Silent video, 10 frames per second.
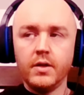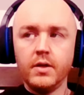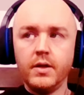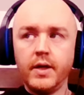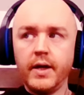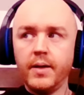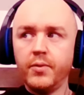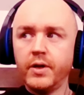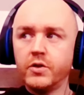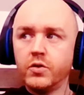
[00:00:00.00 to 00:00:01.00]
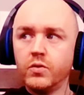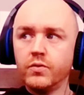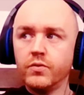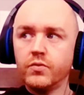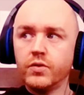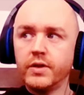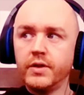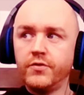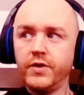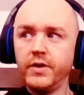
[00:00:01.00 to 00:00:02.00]
Yeah, but I don't
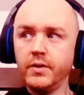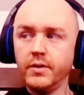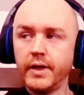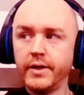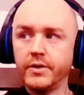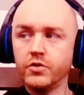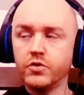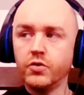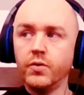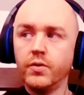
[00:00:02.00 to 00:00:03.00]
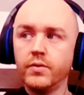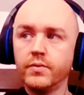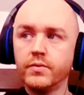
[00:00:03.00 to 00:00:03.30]
really feel that it's true,